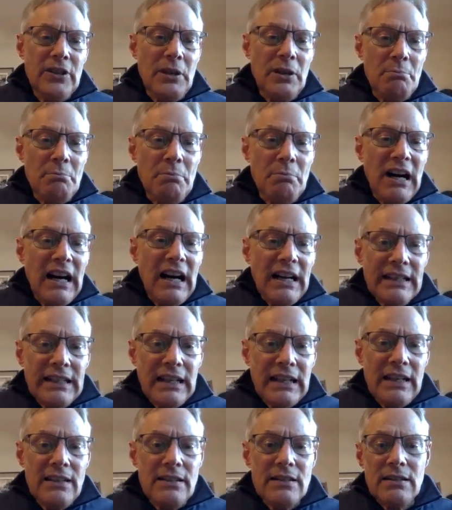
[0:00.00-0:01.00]

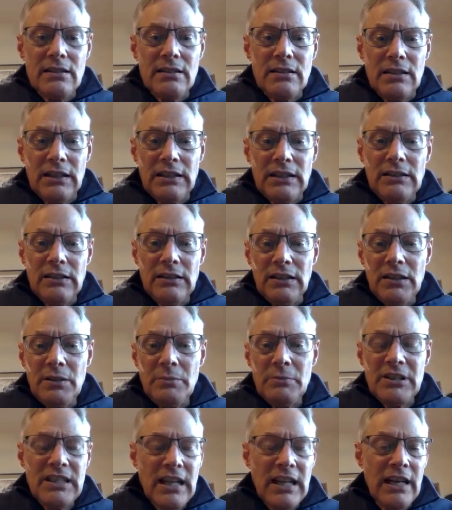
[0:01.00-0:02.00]
embodies the
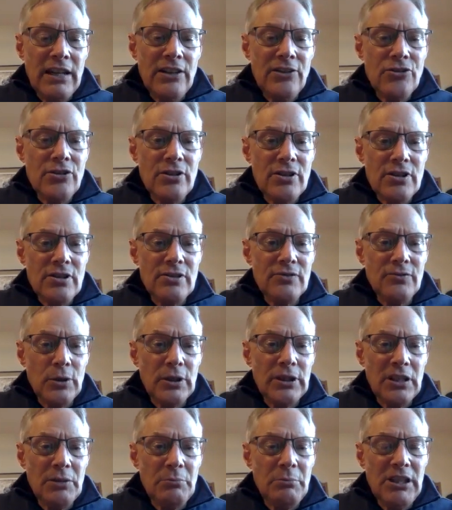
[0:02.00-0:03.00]
limitations of
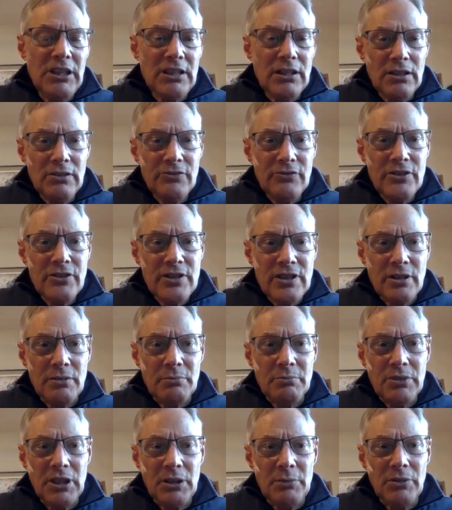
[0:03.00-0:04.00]
what can be done for some
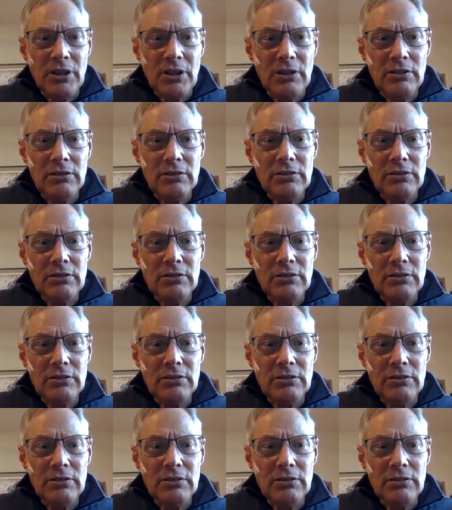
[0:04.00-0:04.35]
people.